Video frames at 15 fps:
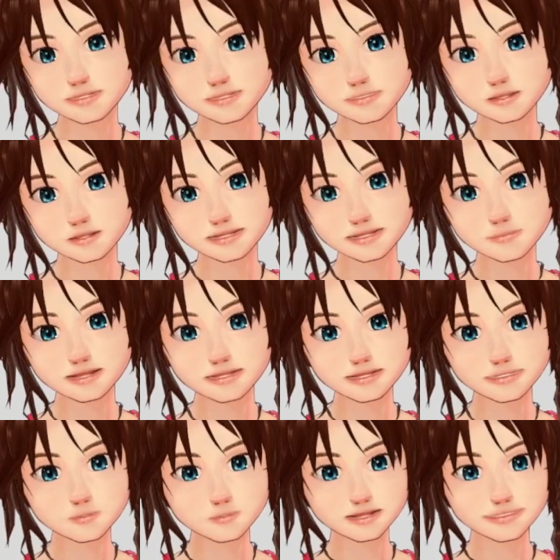four point
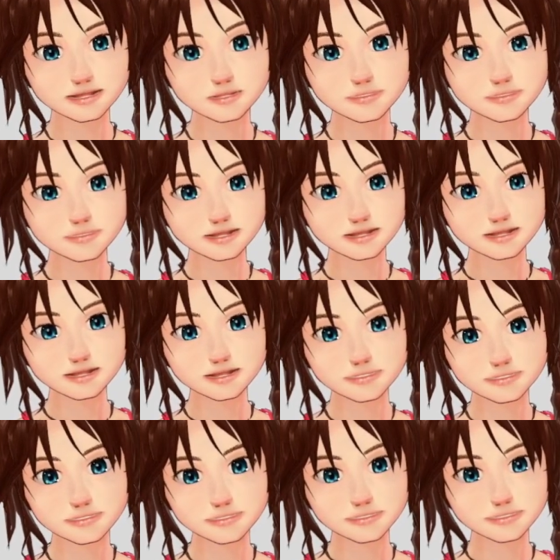two out of five.